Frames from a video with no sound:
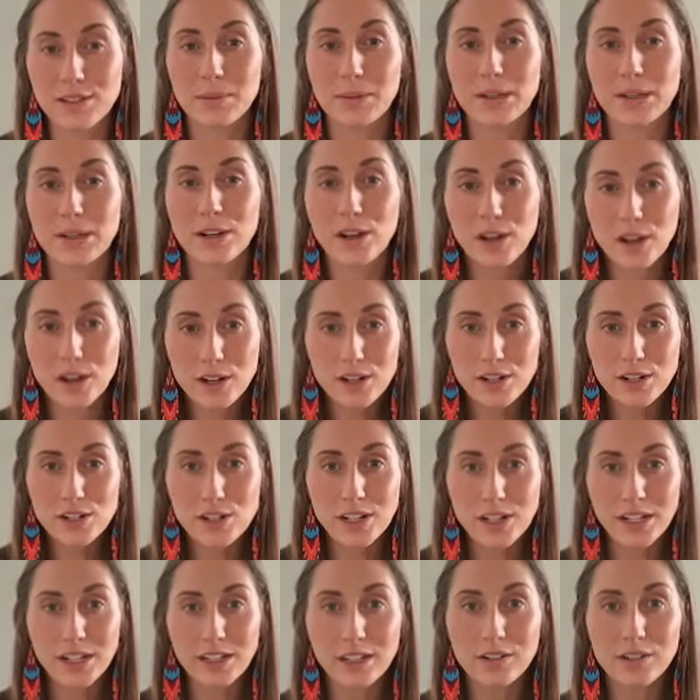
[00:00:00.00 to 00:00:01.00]
I'm
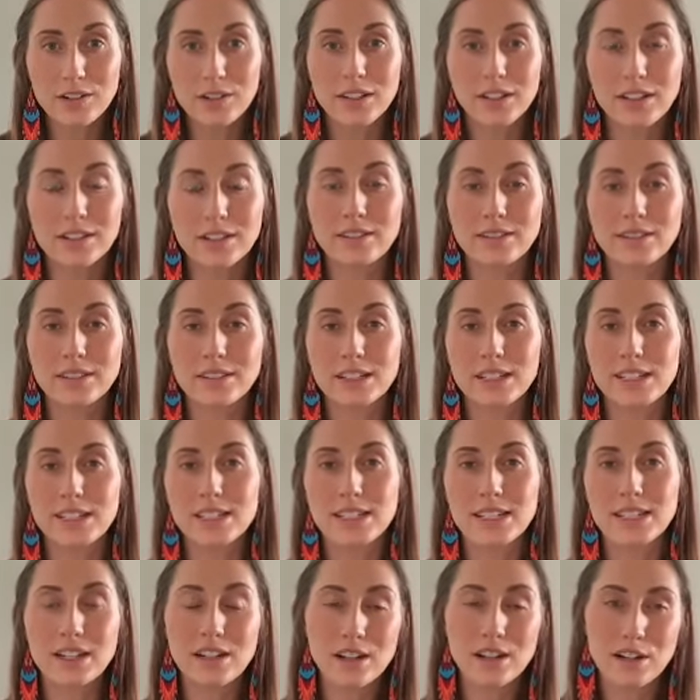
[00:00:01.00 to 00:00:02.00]
encouraging you, if
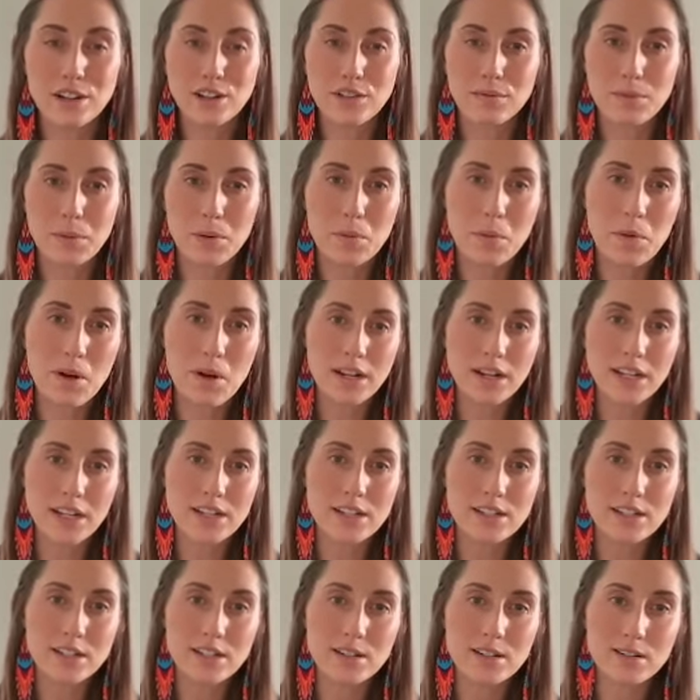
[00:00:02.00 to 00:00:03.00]
this year you've been
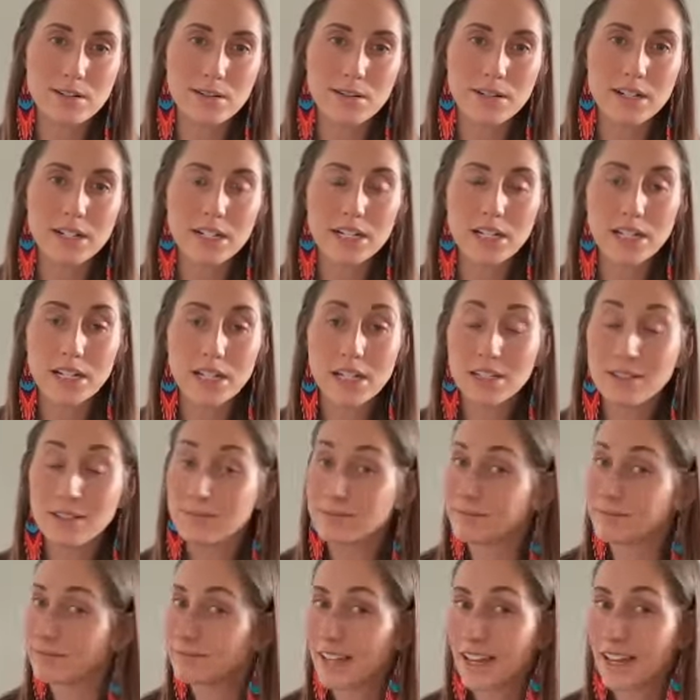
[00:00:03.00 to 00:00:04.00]
wanting to
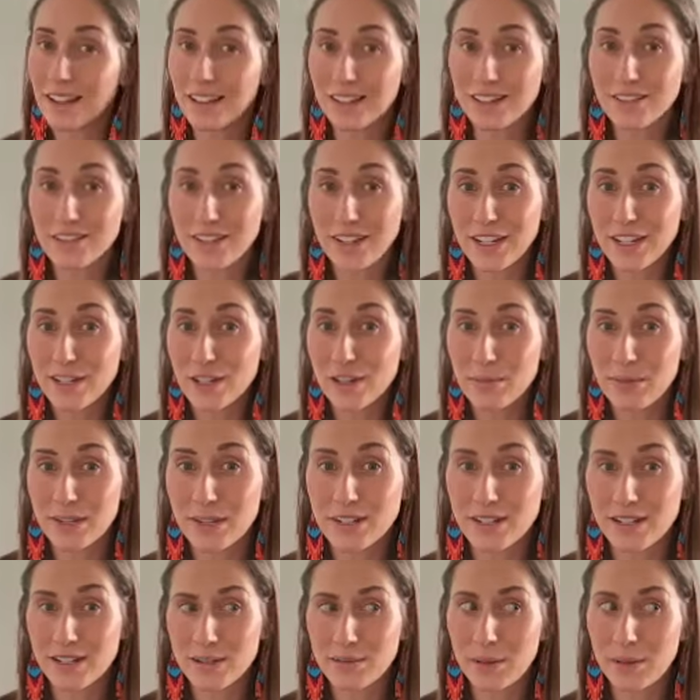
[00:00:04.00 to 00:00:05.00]
elevate in your
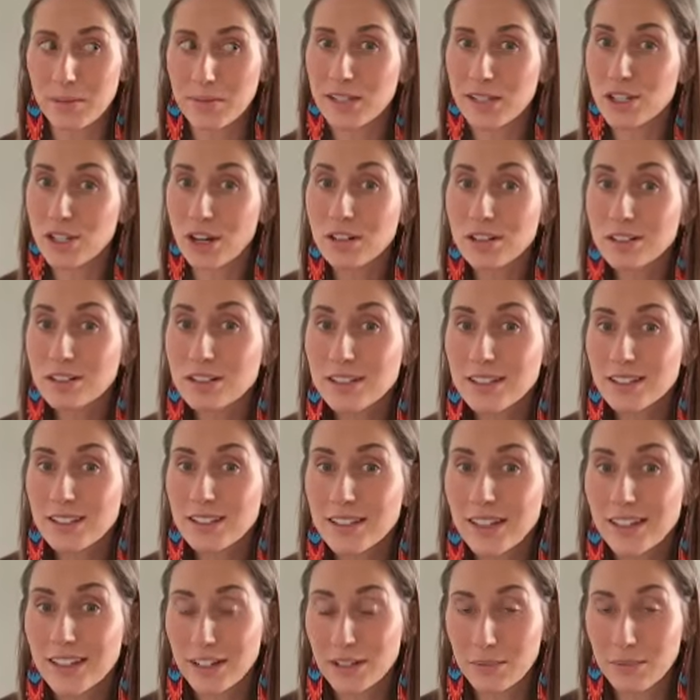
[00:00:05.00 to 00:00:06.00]
business, maybe start
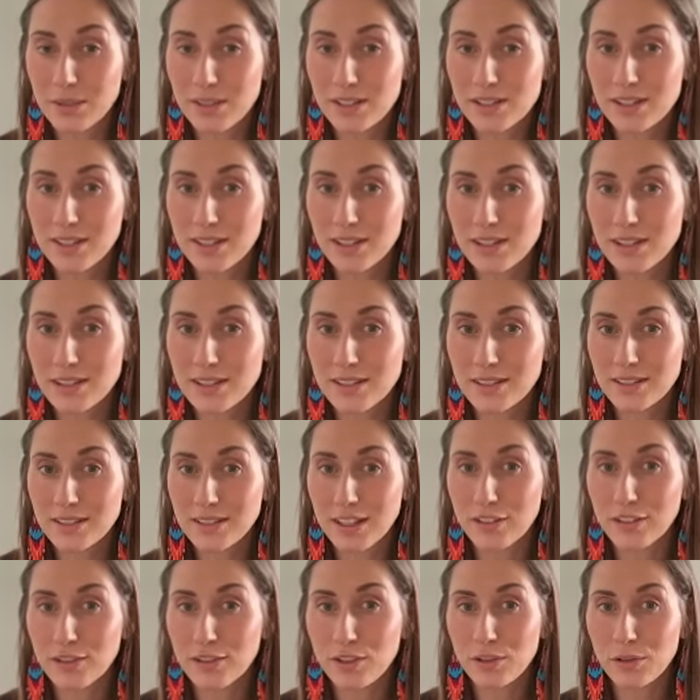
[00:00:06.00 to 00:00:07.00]
a new business.
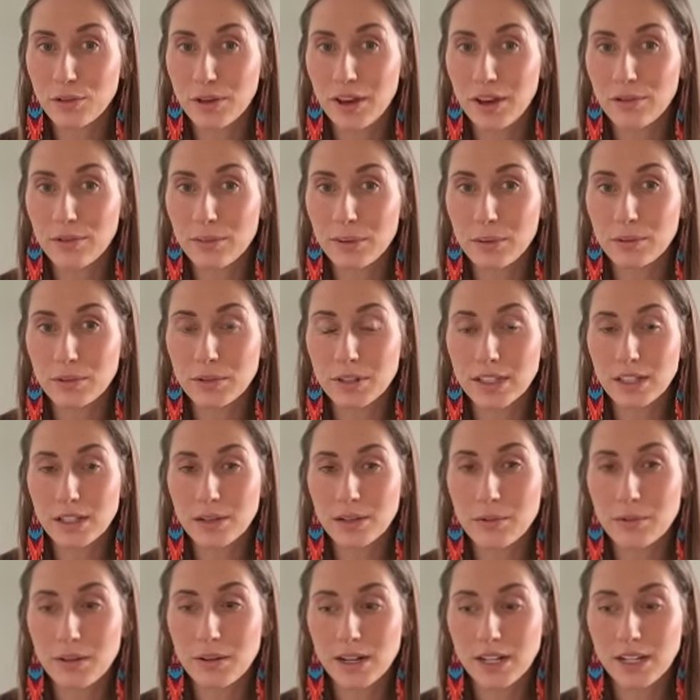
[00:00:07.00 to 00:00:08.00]
If you have been
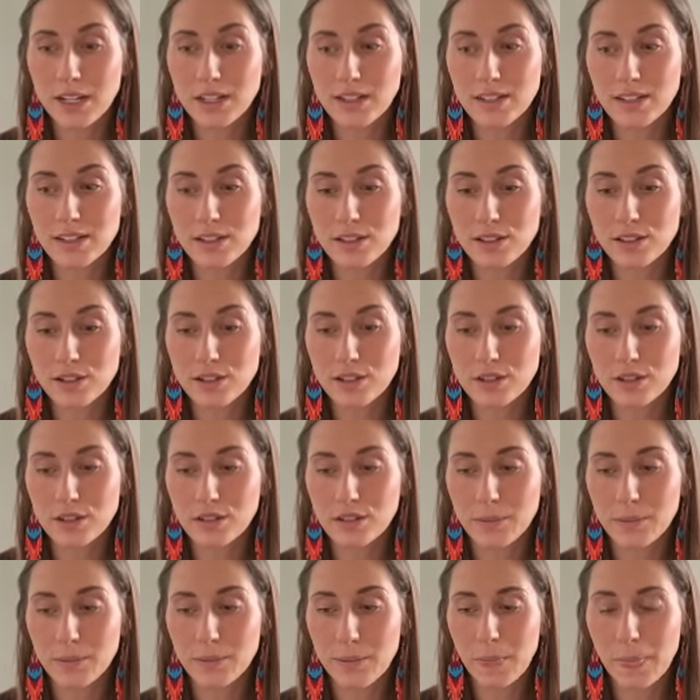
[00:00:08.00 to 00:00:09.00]
really wanting
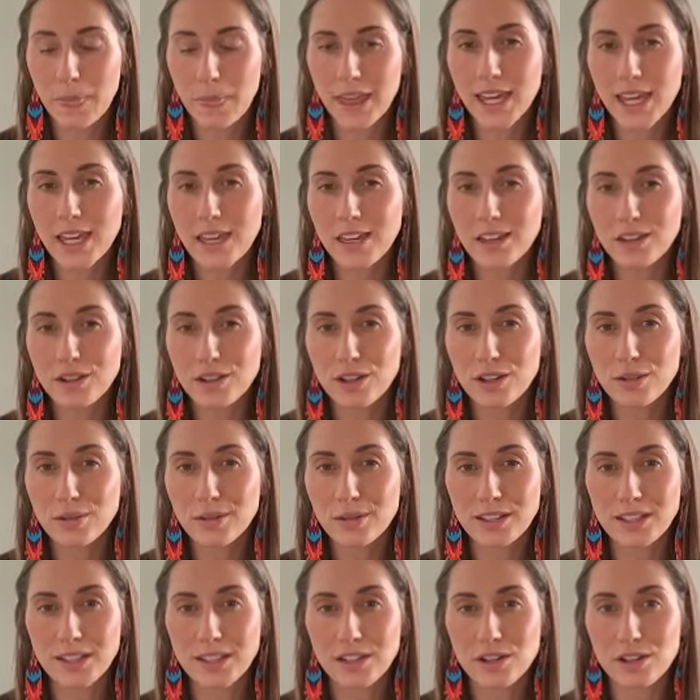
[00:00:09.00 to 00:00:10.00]
to heal your
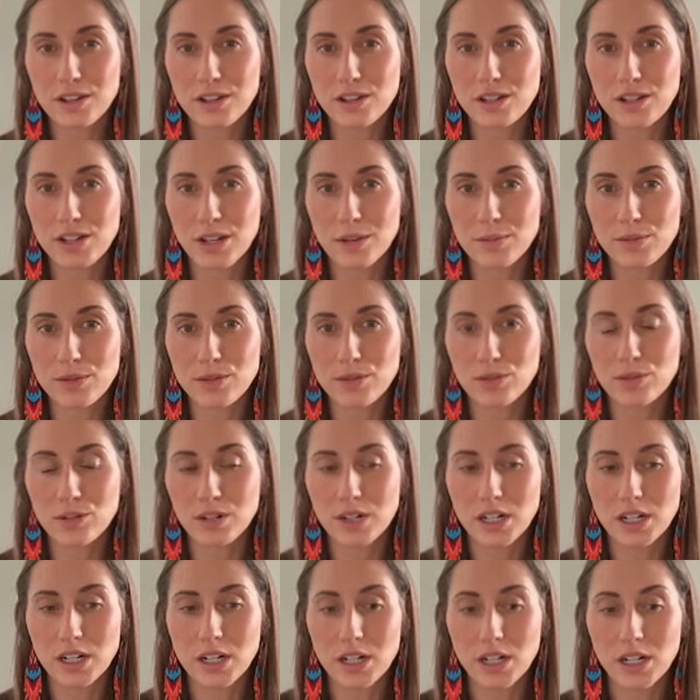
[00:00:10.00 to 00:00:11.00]
relationships
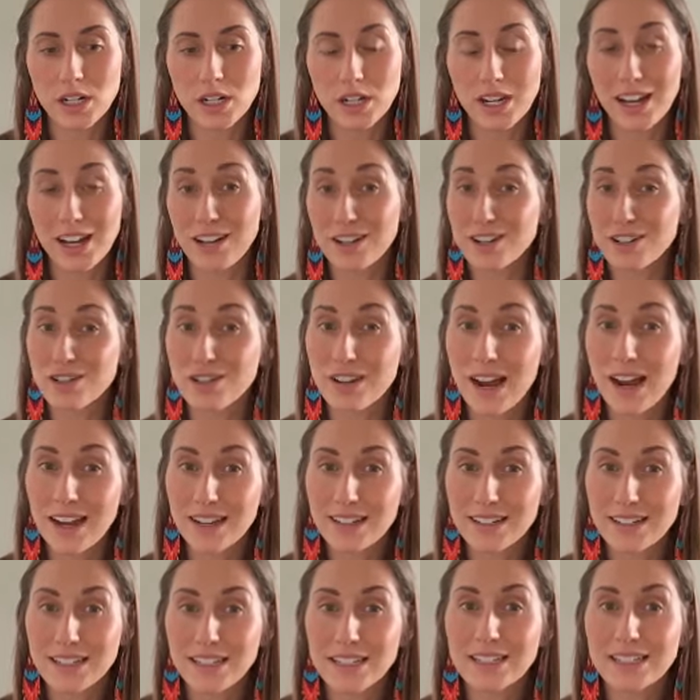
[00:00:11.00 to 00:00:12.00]
or
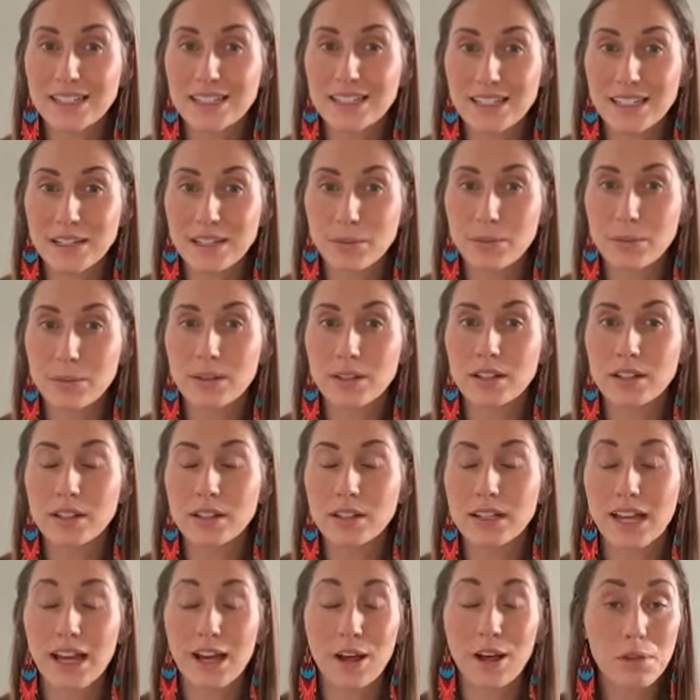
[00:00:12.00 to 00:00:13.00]
attract a deep,
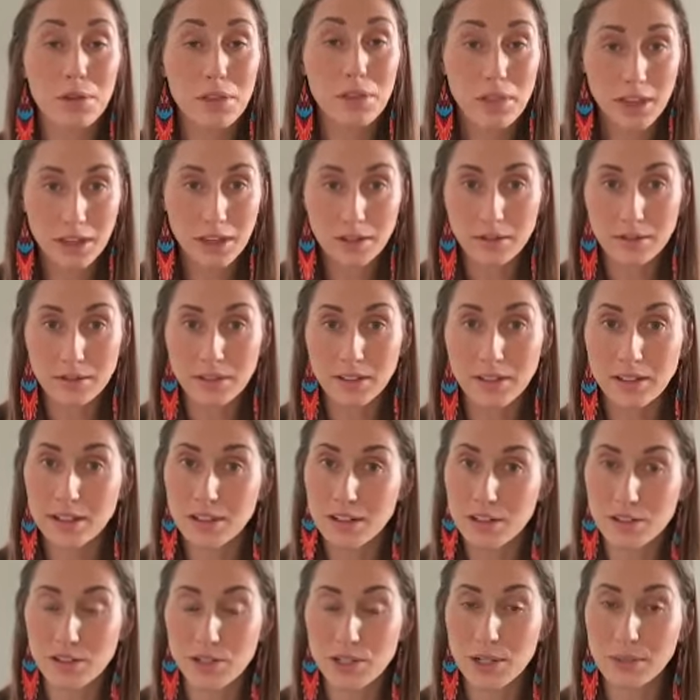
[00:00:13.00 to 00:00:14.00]
healthy
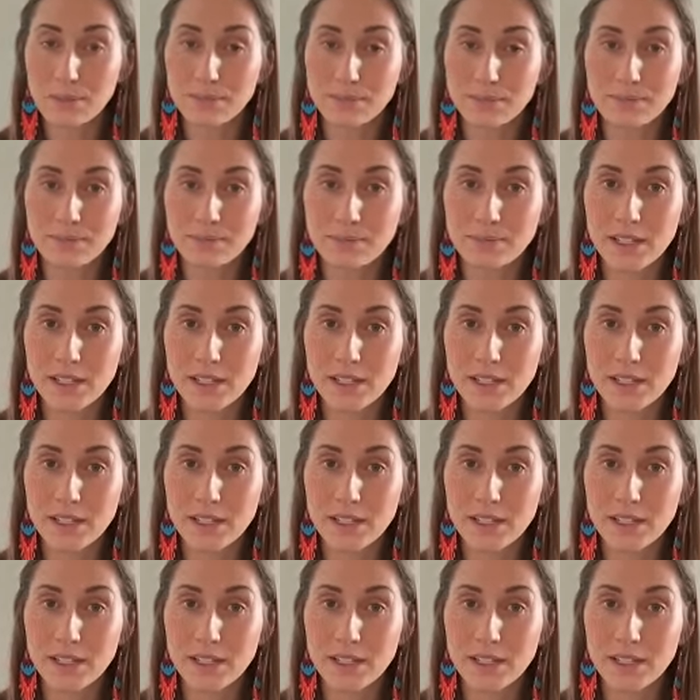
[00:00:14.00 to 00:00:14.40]
relationship.